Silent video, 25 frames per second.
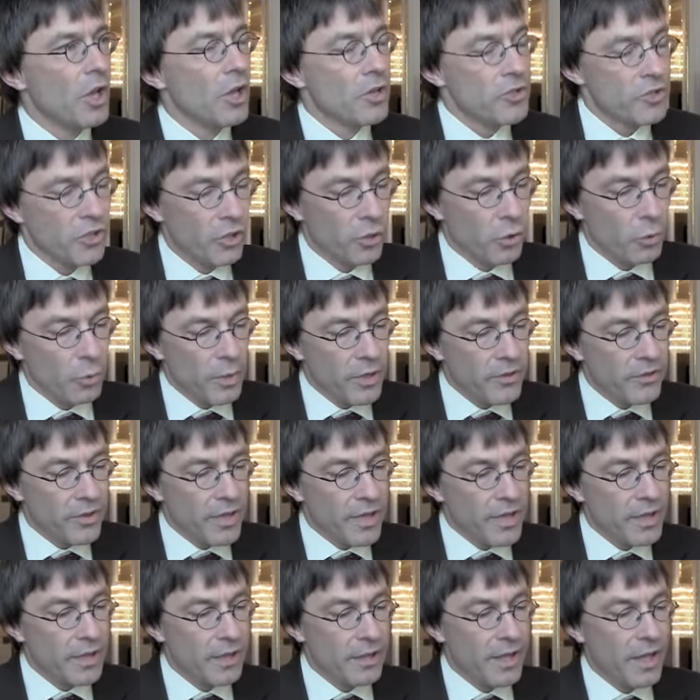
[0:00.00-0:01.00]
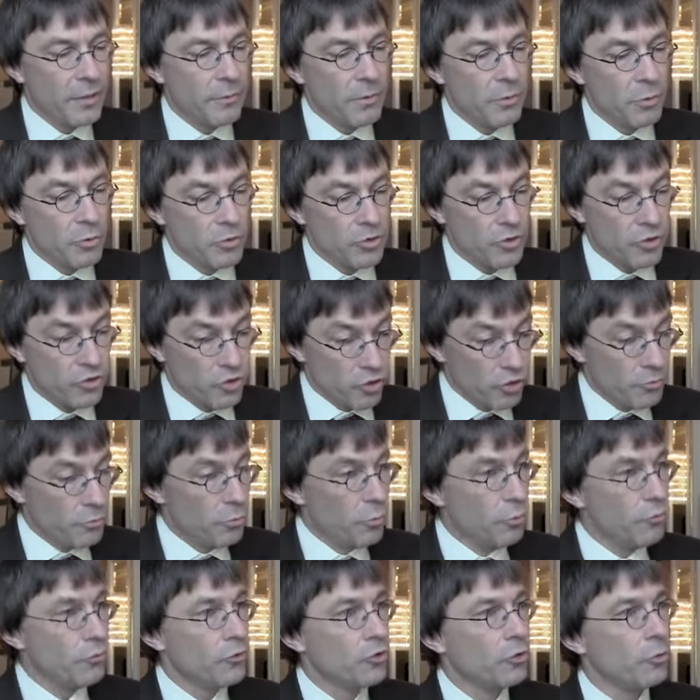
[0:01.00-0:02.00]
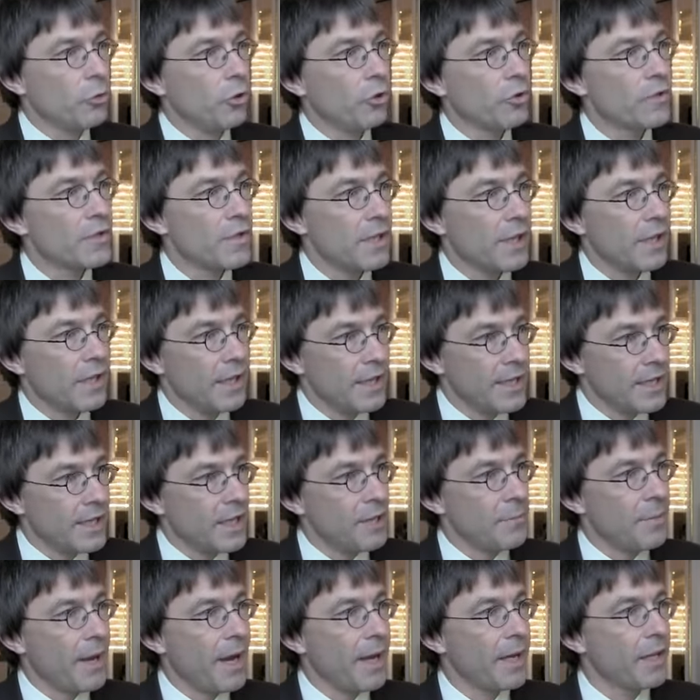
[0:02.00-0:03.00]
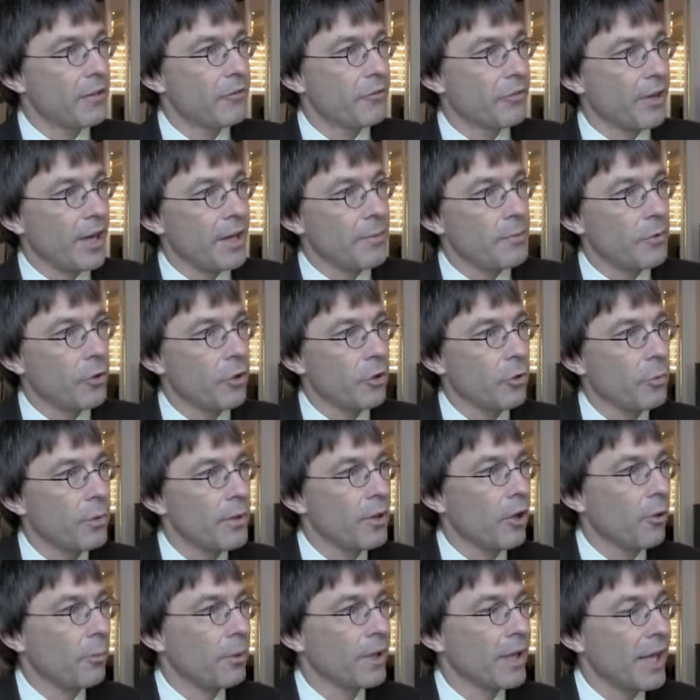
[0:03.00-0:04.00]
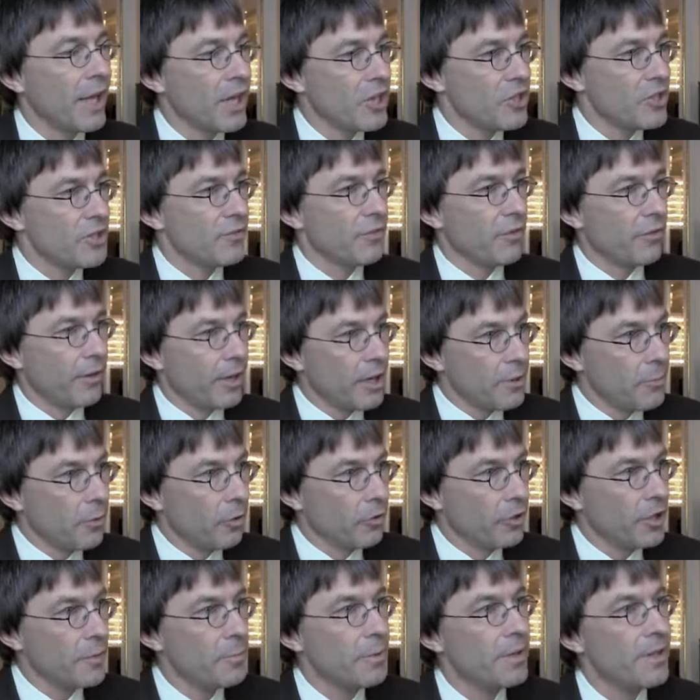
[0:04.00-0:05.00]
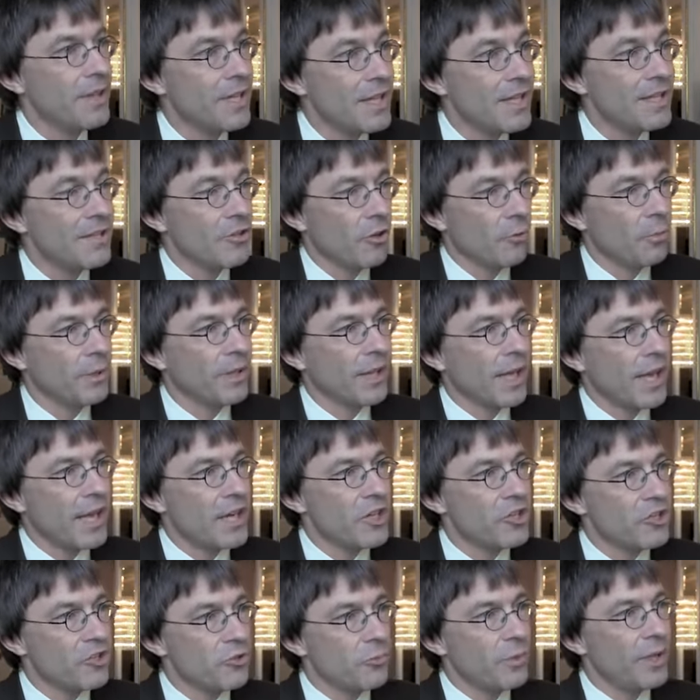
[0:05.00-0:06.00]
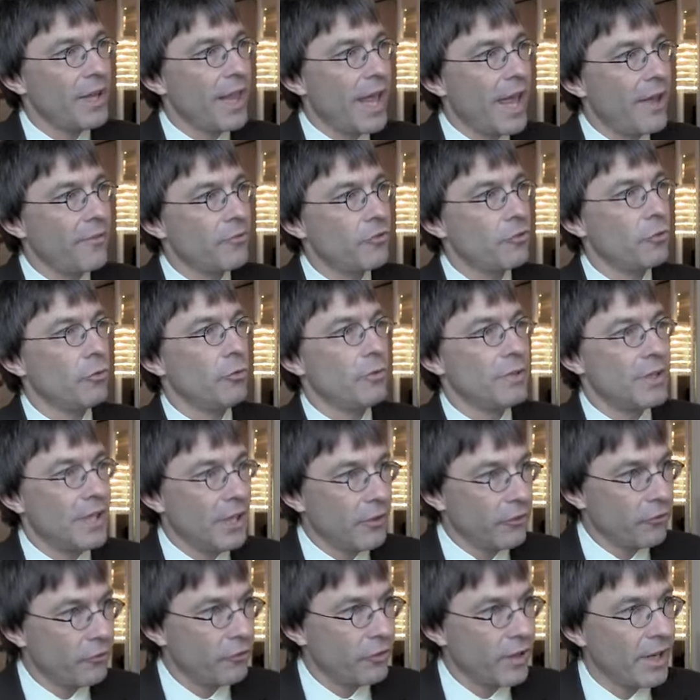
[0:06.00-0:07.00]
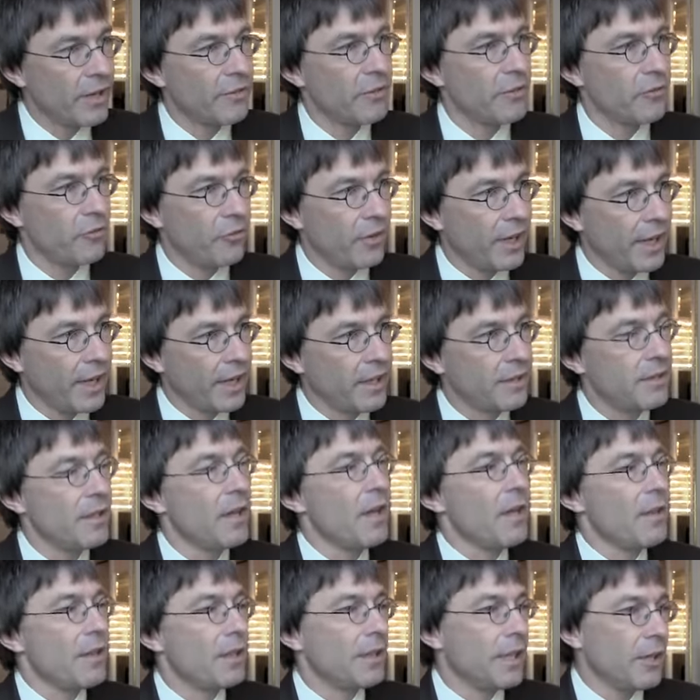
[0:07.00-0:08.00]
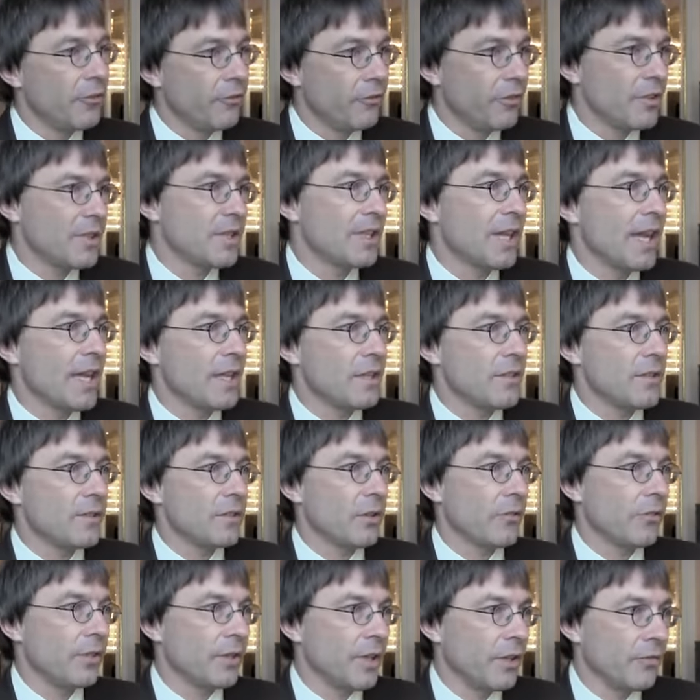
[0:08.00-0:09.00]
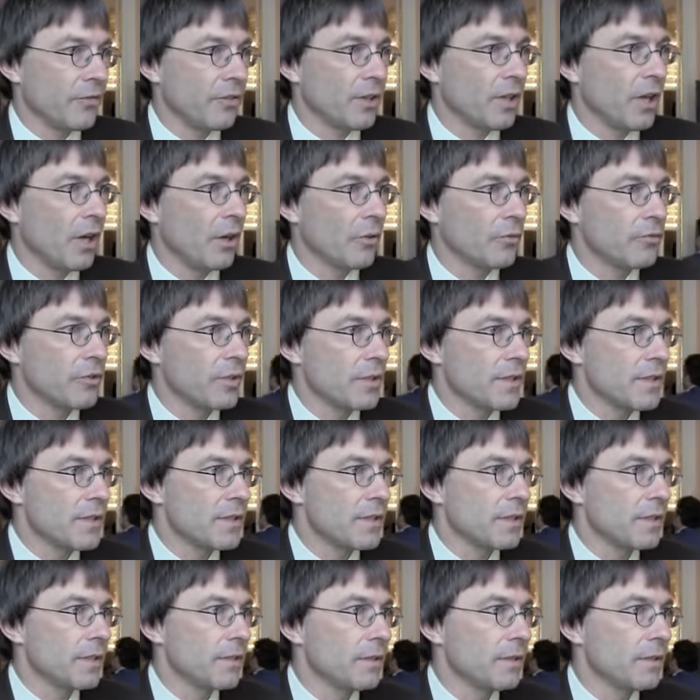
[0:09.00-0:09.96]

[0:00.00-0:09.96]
So we think that we should move towards a legally binding framework with obligations for everybody, but these obligations will have to differ and reflect the different status of the different countries.